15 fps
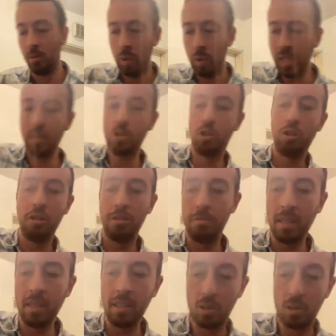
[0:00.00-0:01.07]
We should
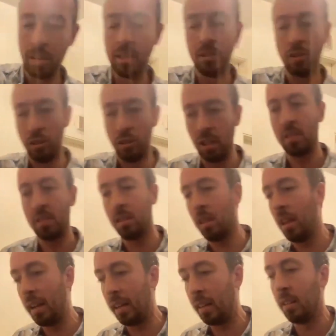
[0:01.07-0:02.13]
be treated just
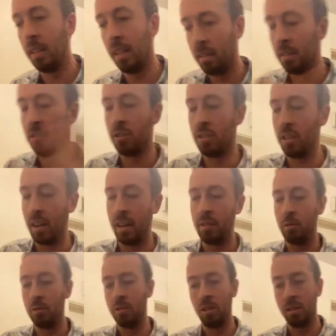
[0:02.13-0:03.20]
like
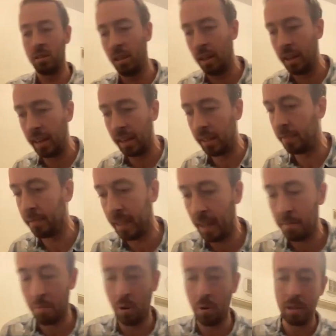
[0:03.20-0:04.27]
Liechtenstein or just like
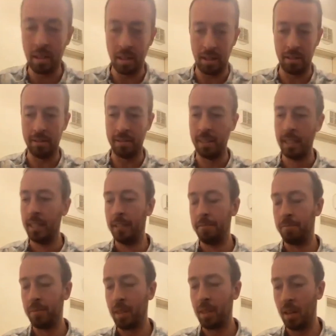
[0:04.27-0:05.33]
Cambodia,
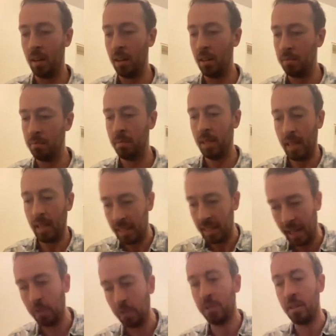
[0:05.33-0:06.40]

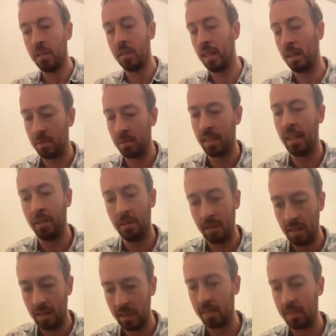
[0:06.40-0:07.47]
and held to the same
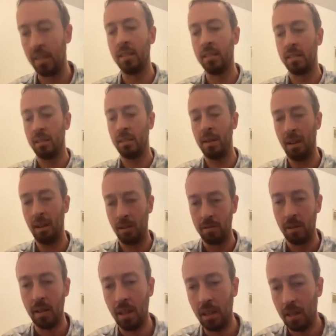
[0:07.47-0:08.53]
standard. And instead,
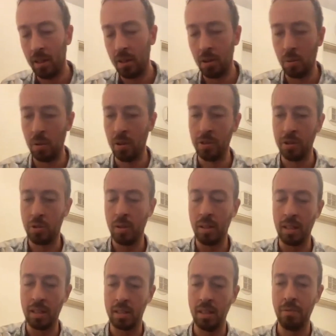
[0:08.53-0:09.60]
somehow, the world is
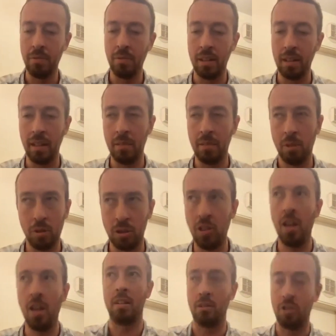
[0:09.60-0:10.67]
treating us different. And we're
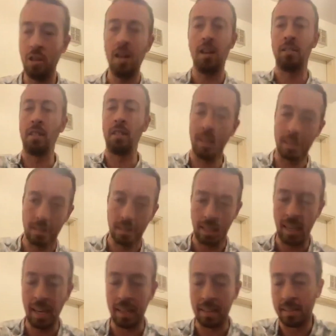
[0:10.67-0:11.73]
shocked that that's the
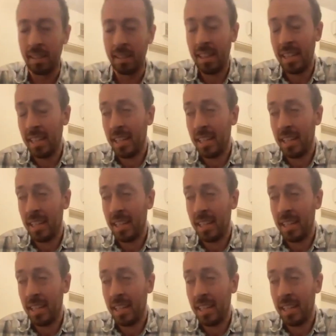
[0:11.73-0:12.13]
case.